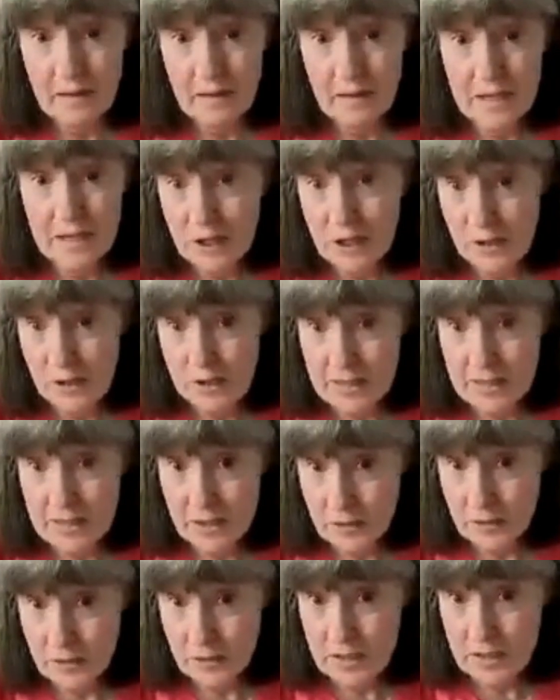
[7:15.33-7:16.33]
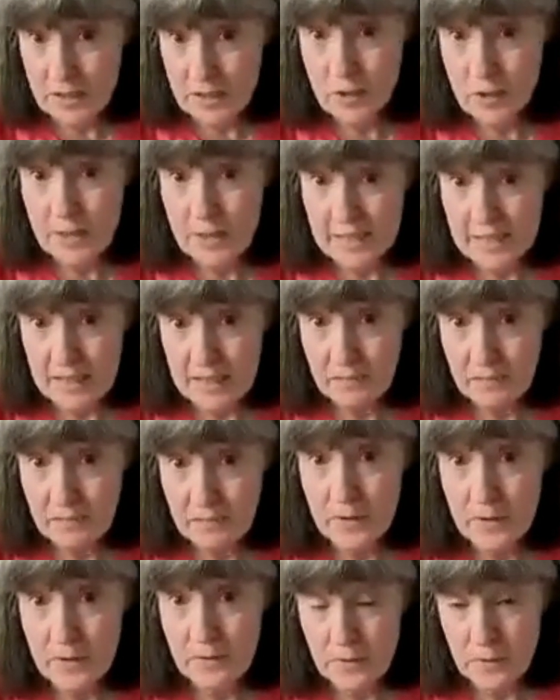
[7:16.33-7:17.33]
I shared his trick training
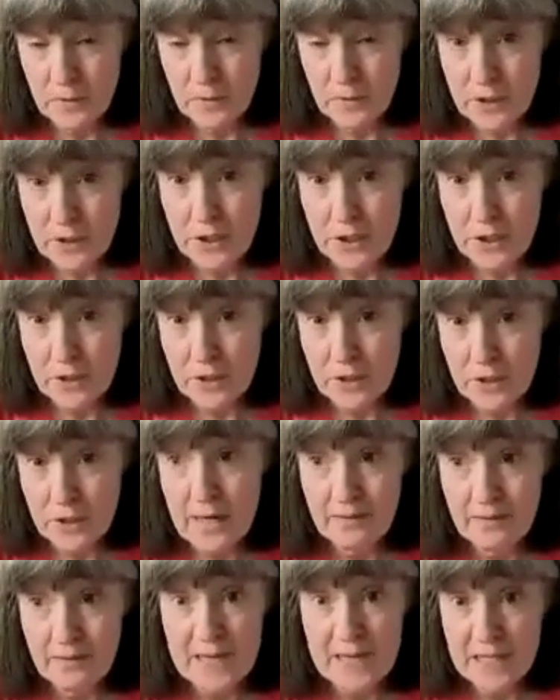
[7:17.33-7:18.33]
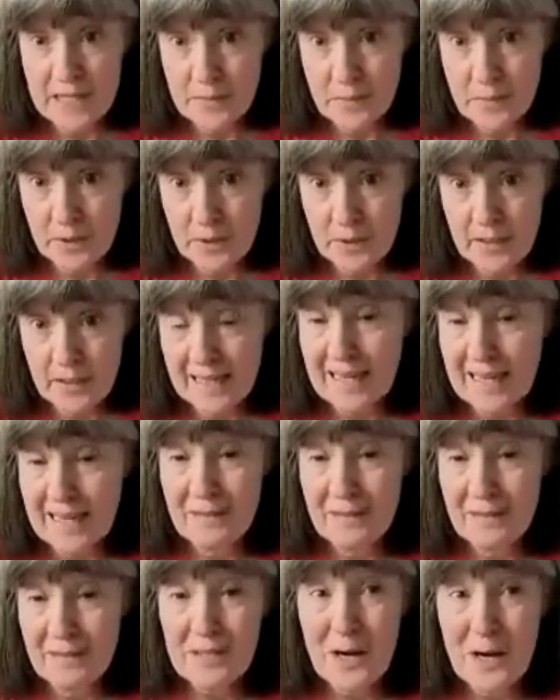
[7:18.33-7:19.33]
for the first year on Facebook, and I
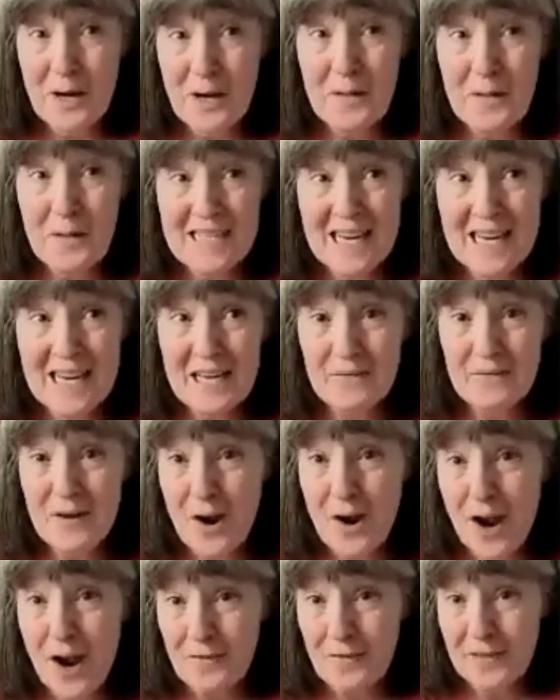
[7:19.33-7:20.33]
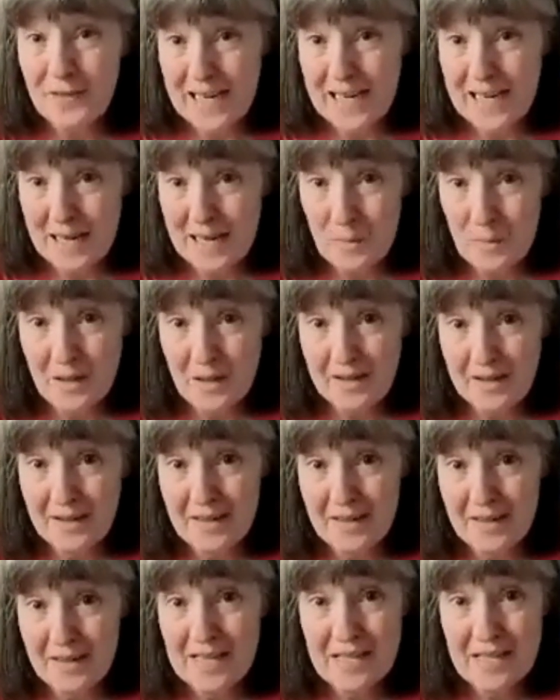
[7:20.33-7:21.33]
was always kind of off camera,
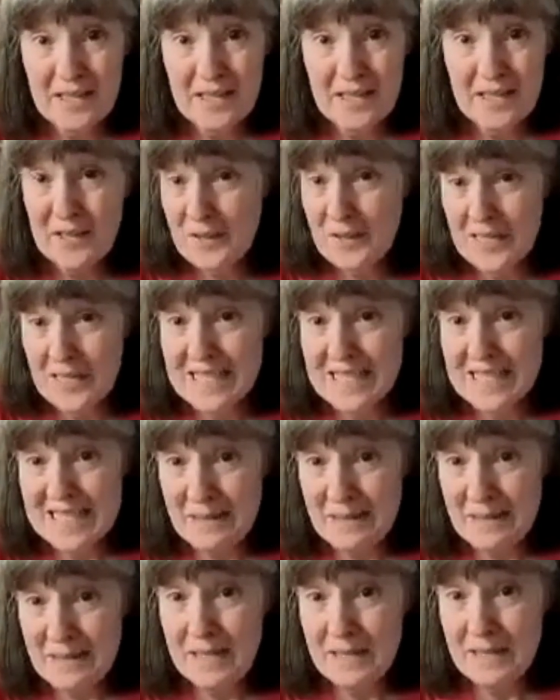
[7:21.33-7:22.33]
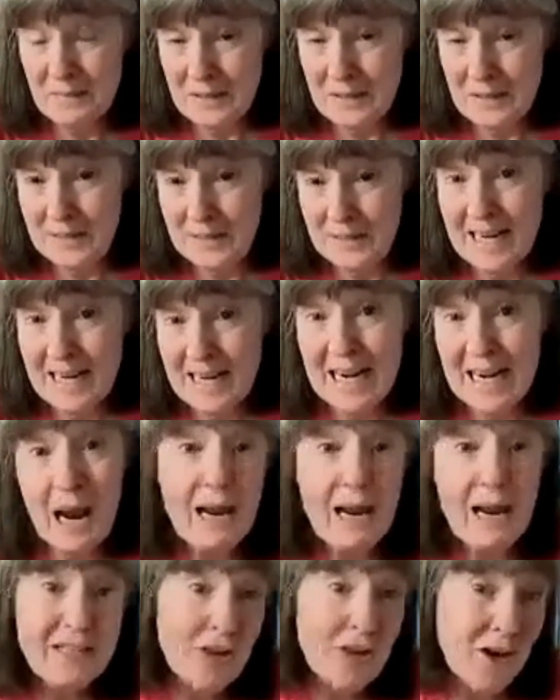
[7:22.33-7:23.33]
so you didn't see me communicate. And I
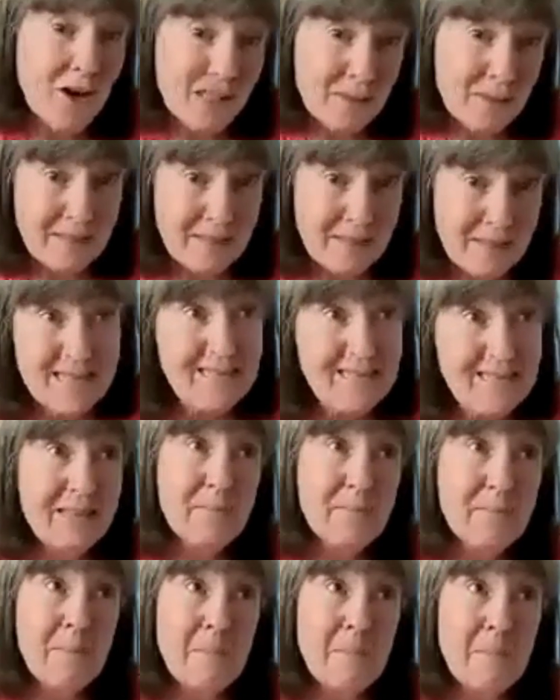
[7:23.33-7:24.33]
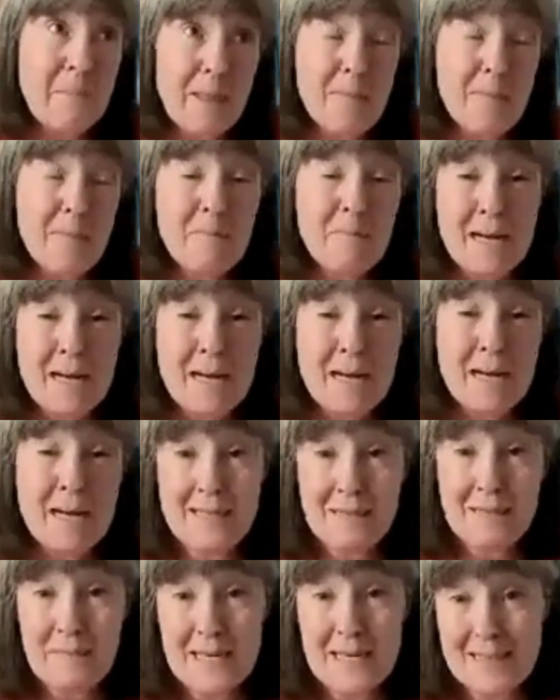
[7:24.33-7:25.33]
talked to my
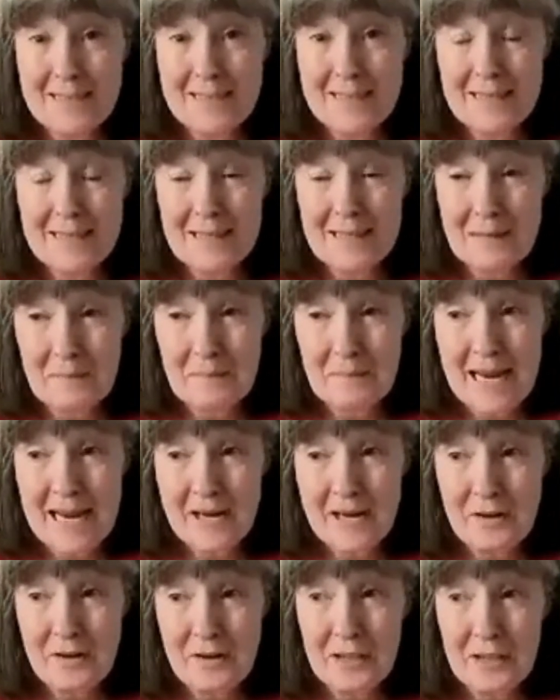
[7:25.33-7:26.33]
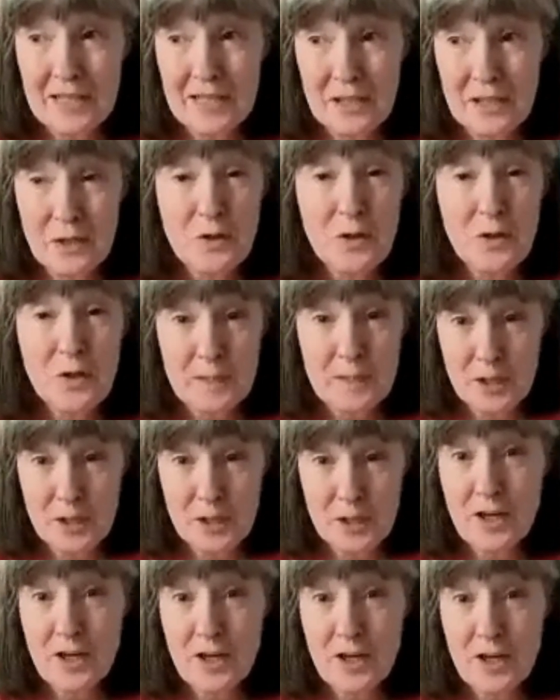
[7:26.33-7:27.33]
handle on YouTube is
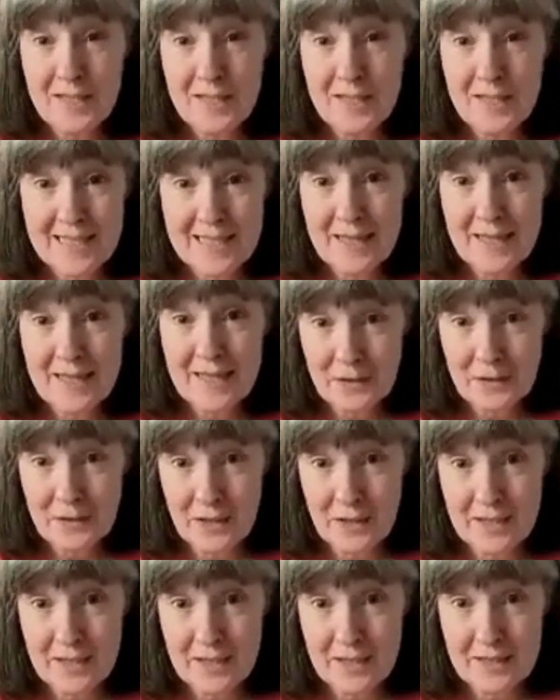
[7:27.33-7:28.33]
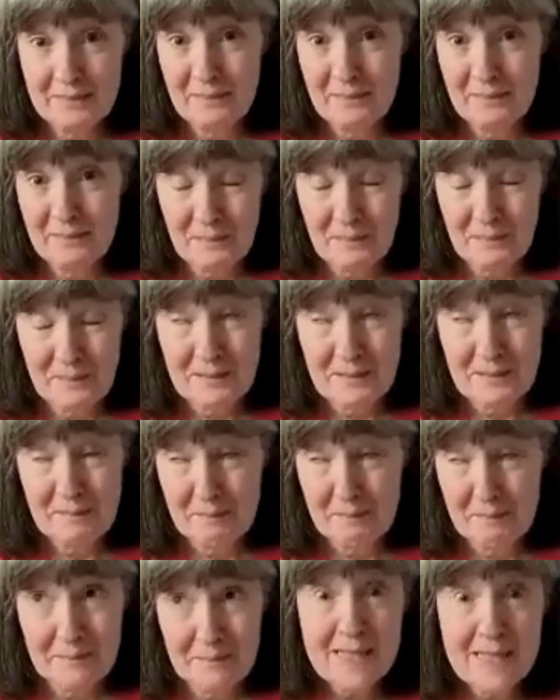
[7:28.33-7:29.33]
She Talks to Deaf Dogs,
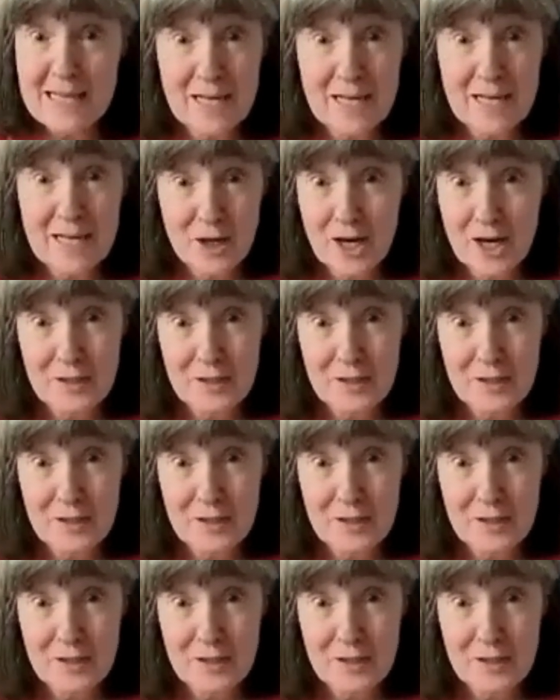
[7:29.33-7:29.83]
because I talk